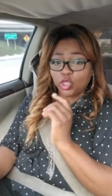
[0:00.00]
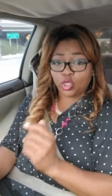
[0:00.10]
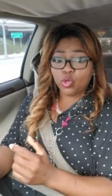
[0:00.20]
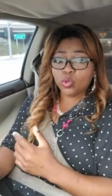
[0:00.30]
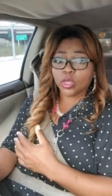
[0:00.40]

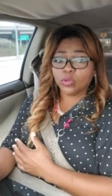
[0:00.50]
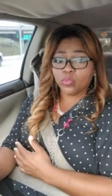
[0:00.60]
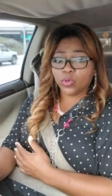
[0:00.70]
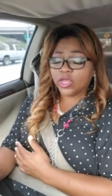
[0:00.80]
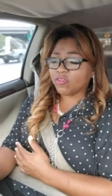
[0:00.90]
You
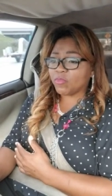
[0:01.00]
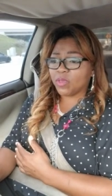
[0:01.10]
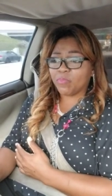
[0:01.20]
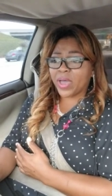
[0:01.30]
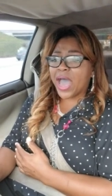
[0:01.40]
can reach
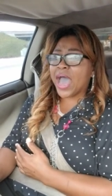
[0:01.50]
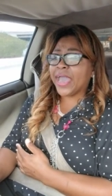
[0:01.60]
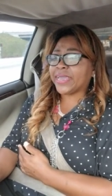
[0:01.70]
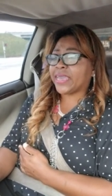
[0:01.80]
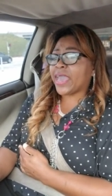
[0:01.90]
me by
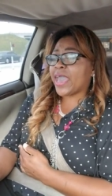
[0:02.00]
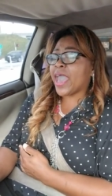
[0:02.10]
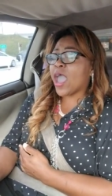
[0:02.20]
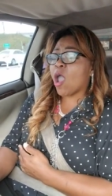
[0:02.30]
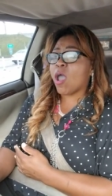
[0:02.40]

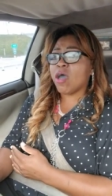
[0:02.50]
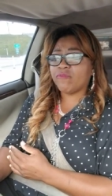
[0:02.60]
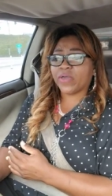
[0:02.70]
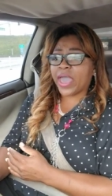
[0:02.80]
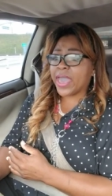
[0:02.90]
caravan.